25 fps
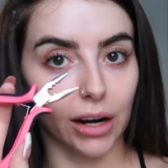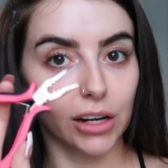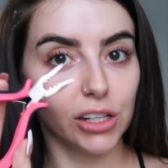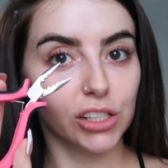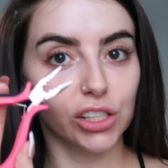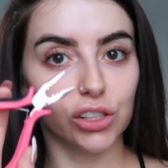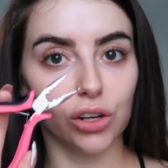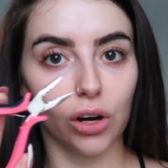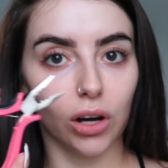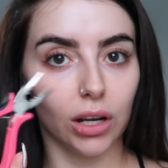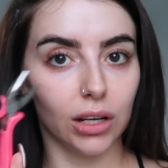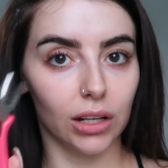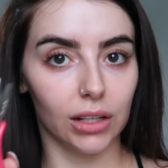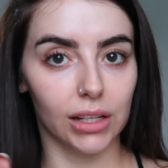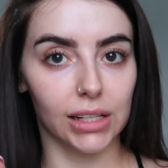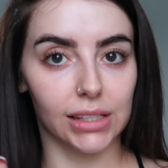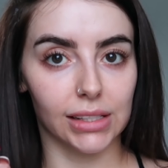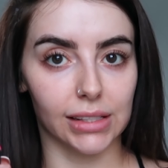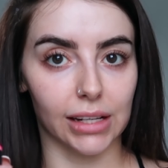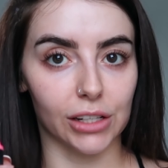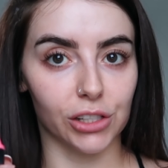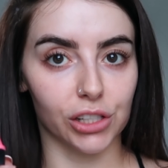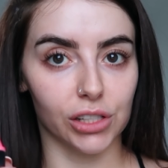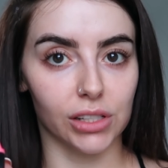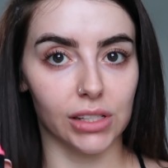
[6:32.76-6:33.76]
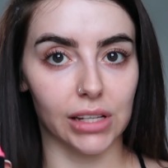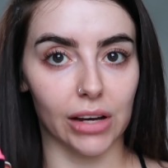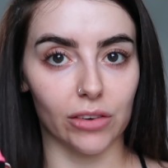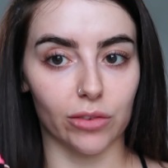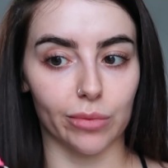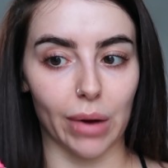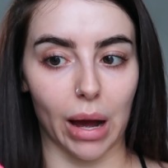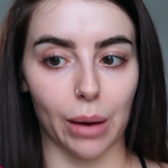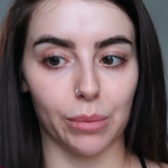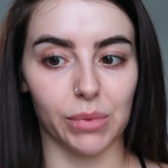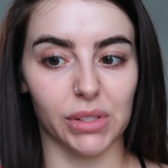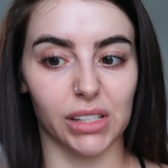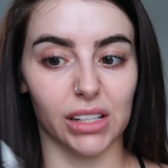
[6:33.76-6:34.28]
And I just got a little extension
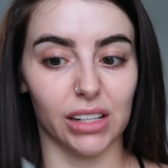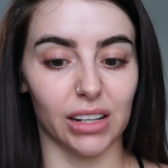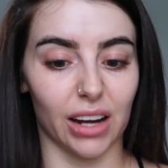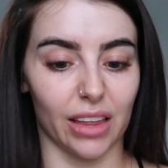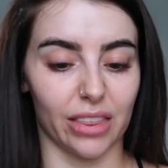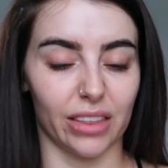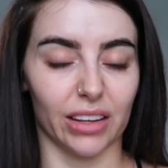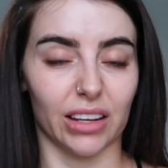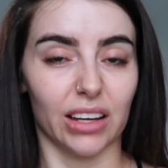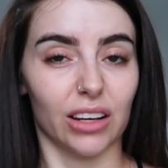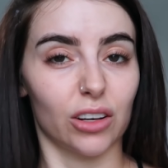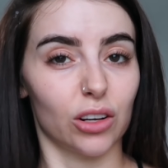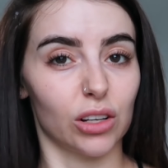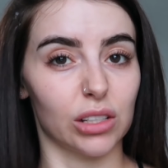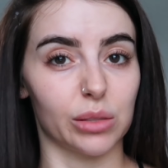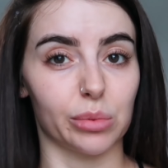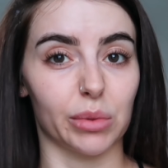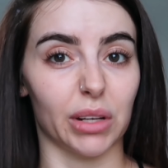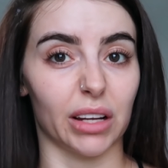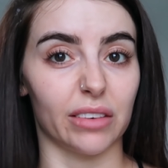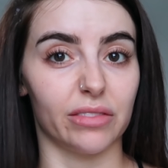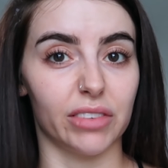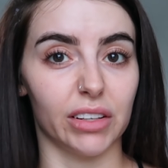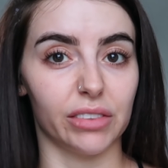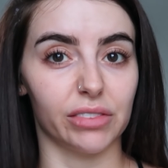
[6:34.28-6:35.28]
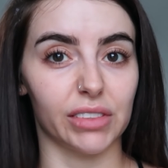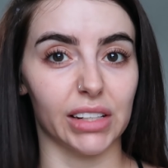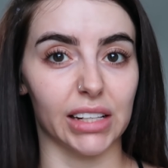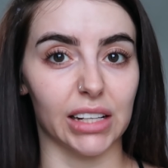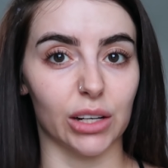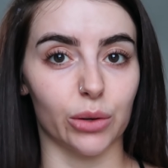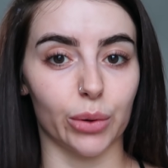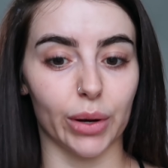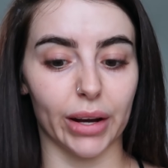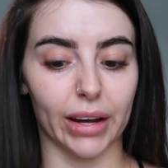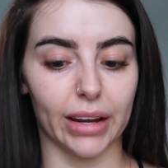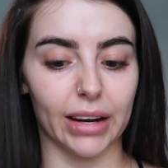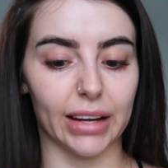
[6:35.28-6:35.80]
set from Amazon. I think it cost me like
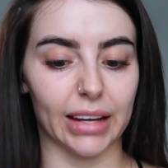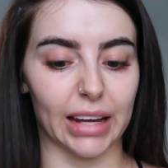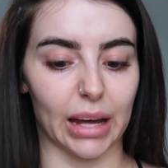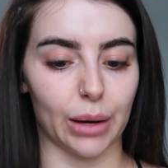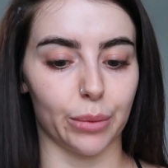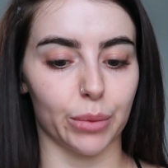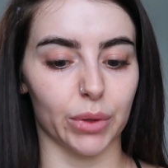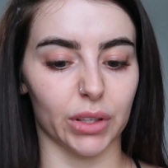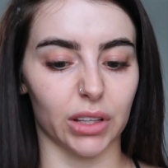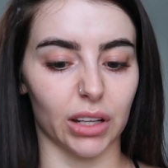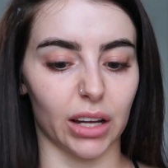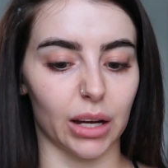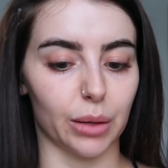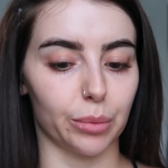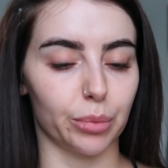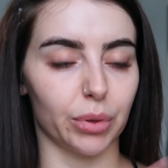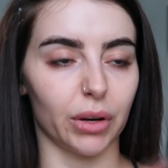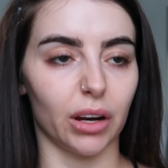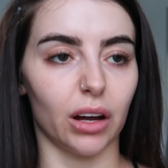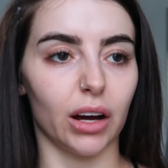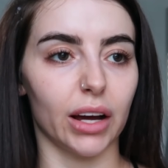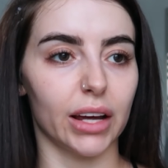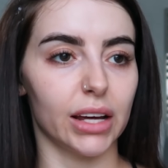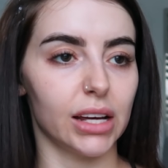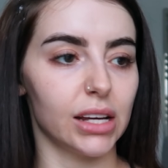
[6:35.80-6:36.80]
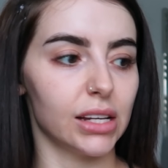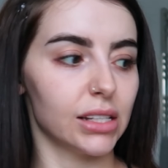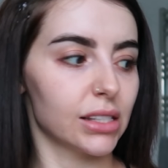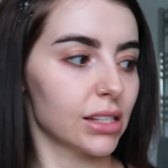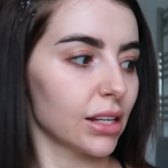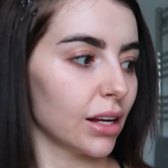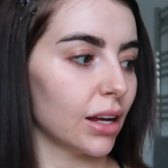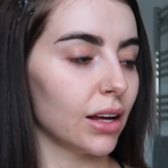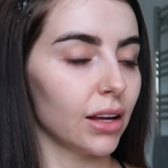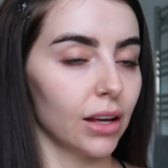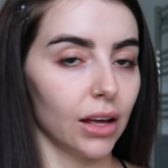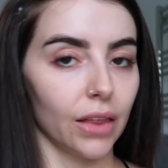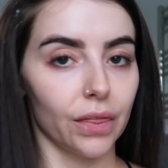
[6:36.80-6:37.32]
15 quid. It came with like
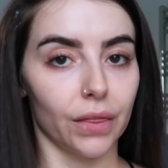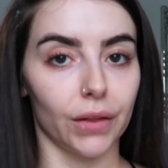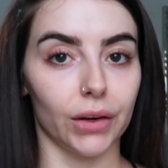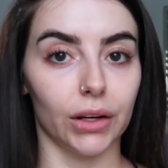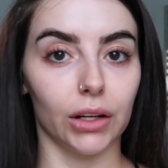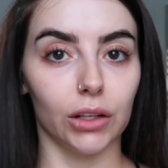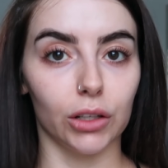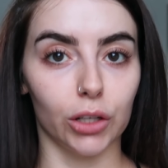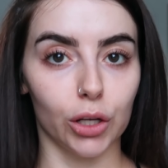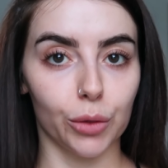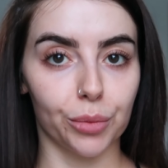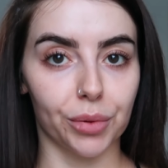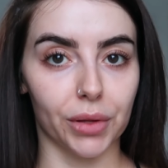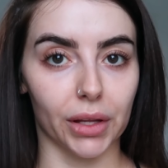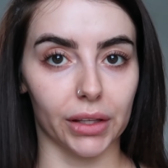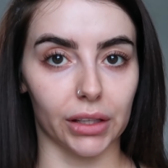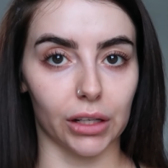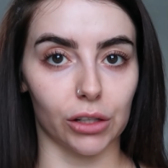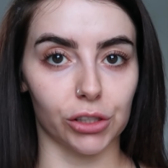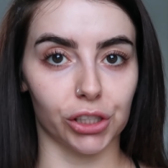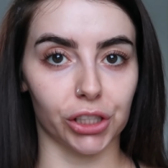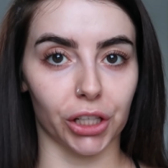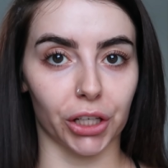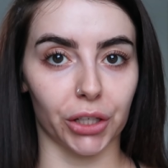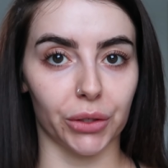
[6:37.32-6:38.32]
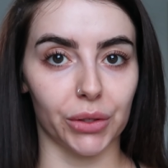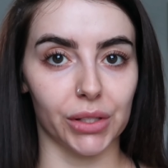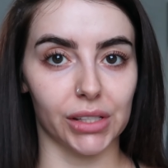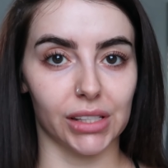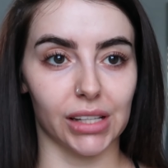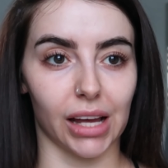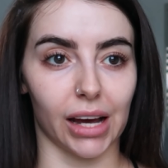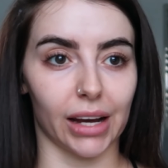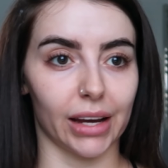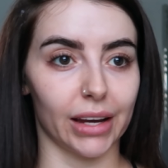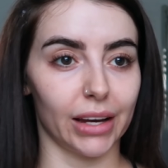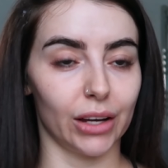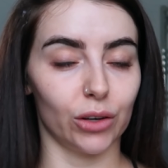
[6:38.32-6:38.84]
pliers, the little loop thing that I'll show you in a
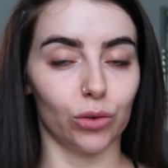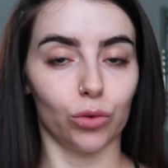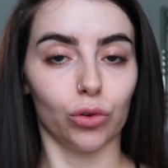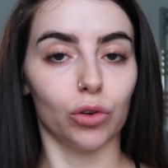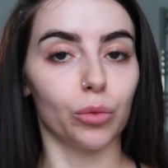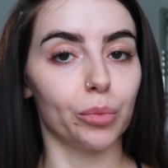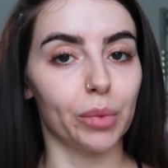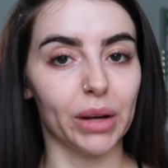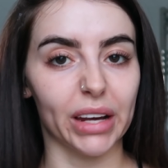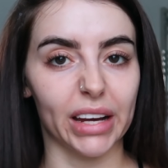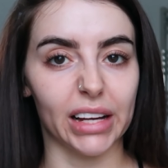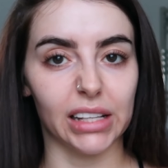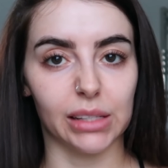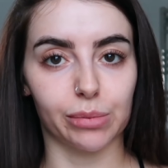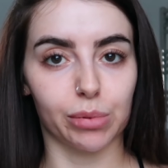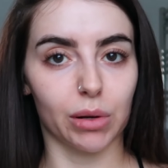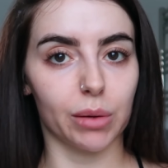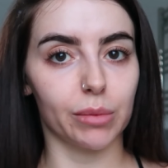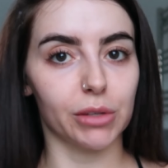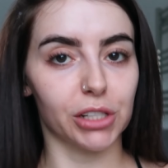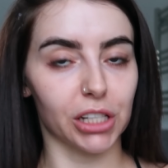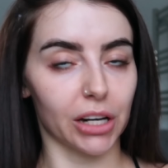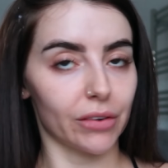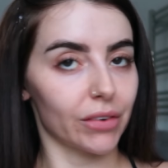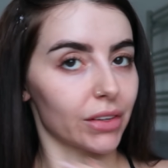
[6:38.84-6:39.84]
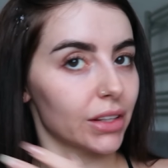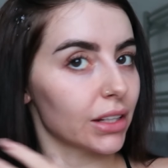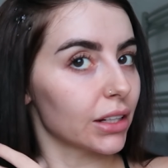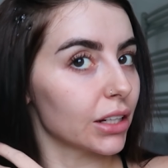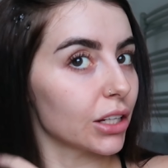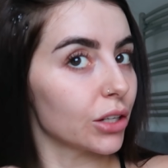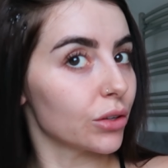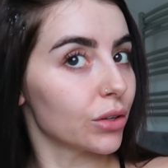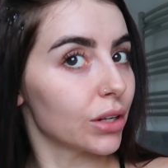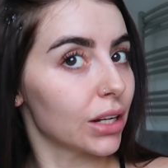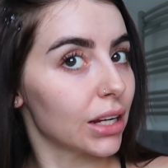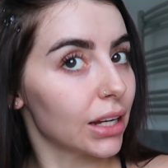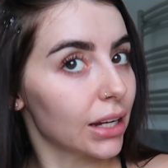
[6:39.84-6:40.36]
second, all the beads, pretty much
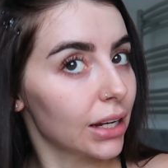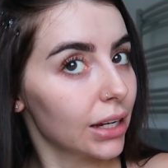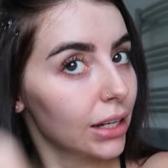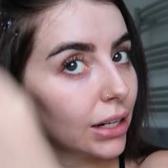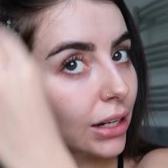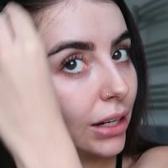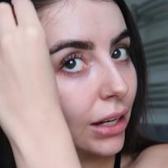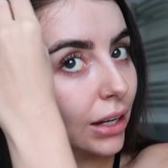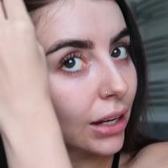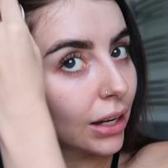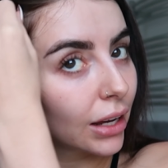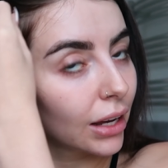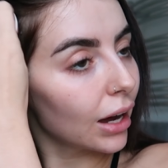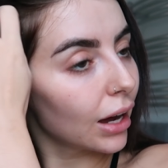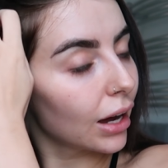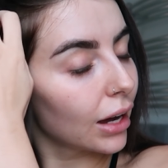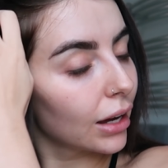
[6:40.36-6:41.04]
everything that you need.